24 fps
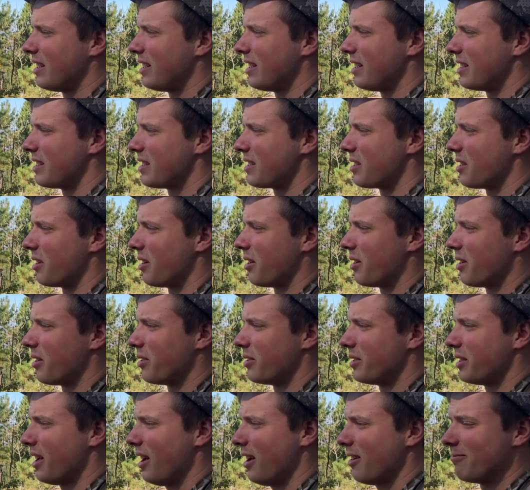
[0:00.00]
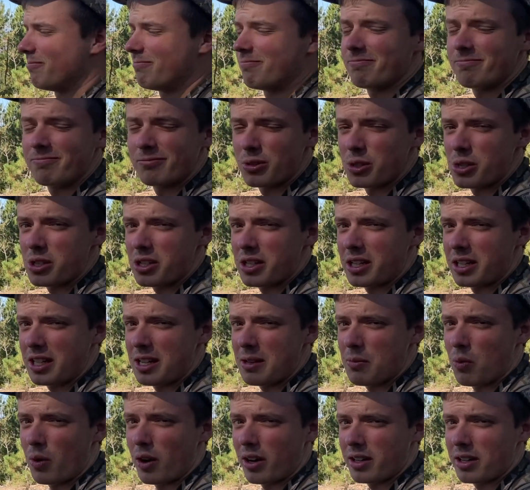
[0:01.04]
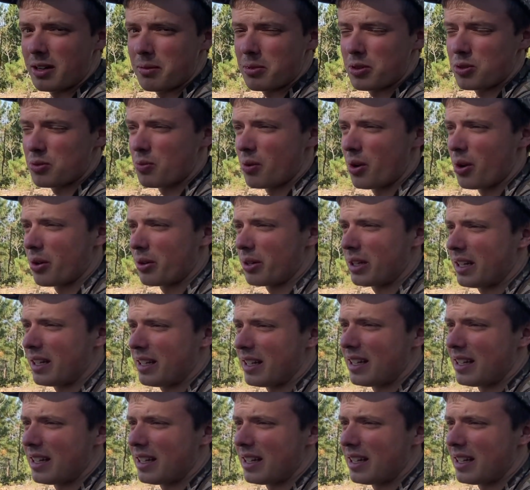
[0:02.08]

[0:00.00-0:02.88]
So yeah, we're just gonna keep walking up this road.